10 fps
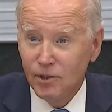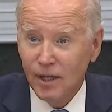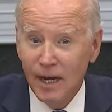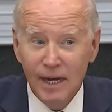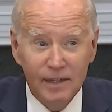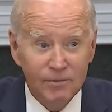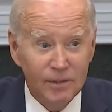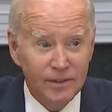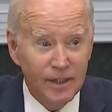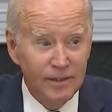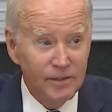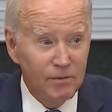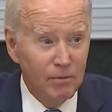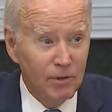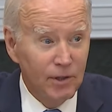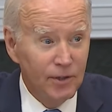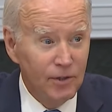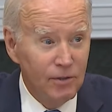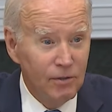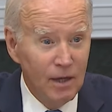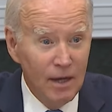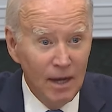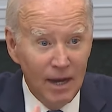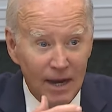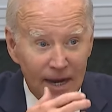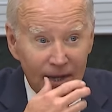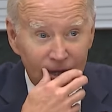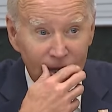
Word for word: April 8th, the Biden administration announced new plans